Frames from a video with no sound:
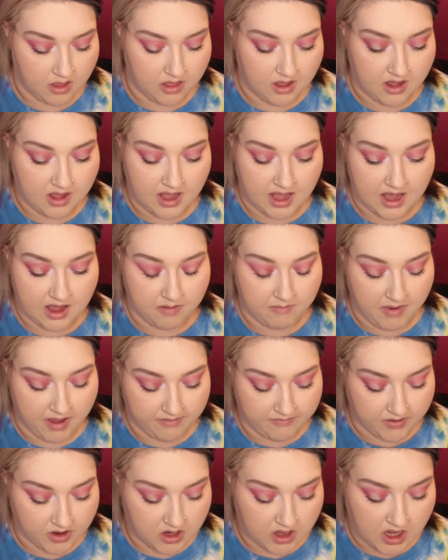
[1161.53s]
This is
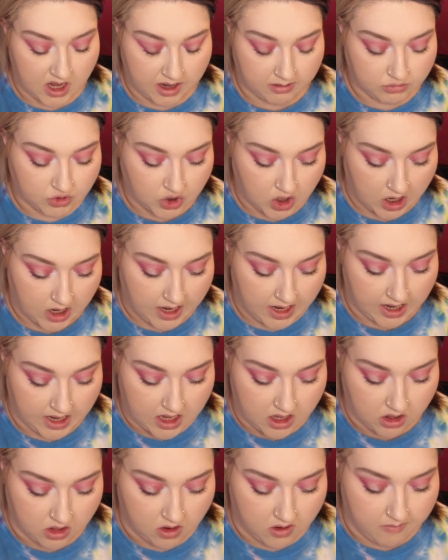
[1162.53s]
my first time trying
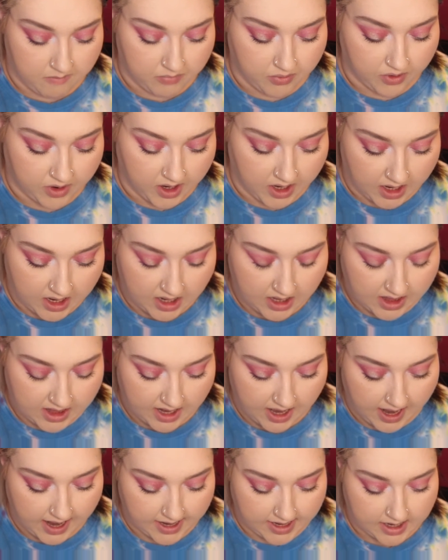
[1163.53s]
it, so I'm pretty
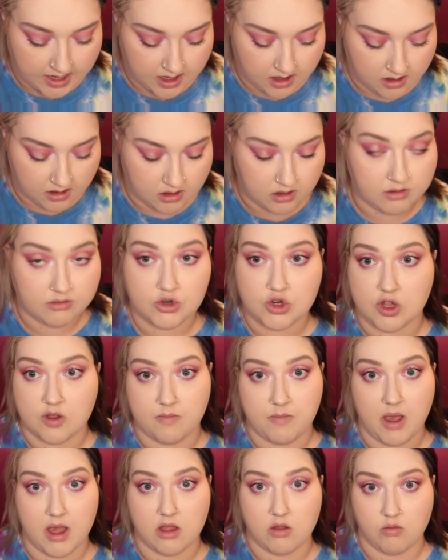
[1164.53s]
excited,
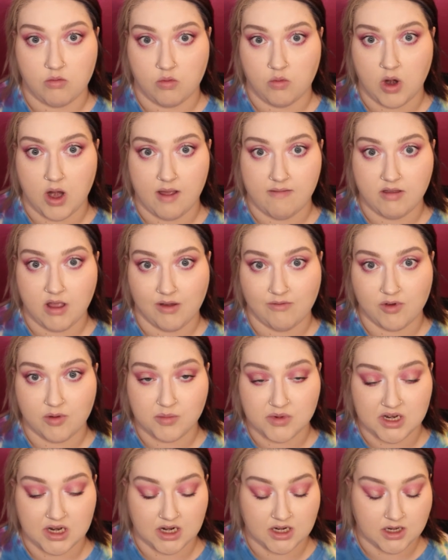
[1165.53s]
just based on what I've seen
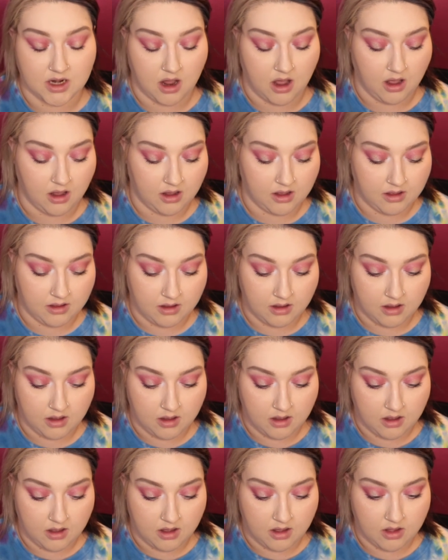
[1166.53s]
from TikTok.
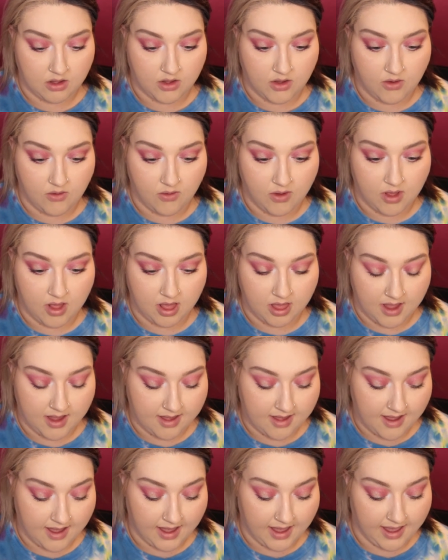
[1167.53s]
So
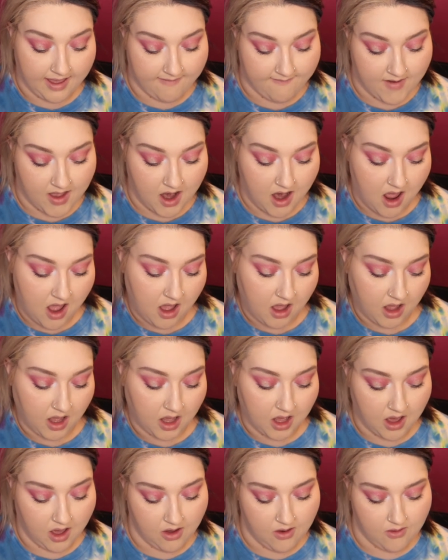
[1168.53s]
let's give it a
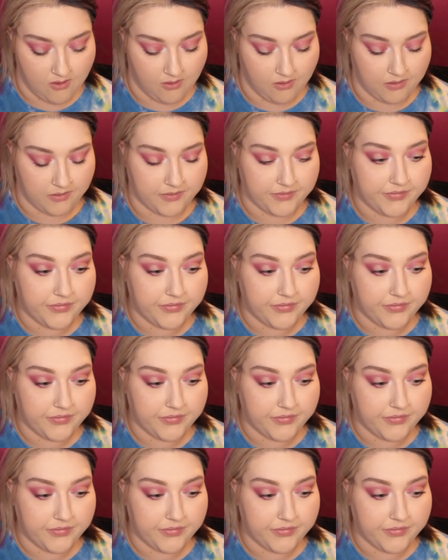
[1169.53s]
go.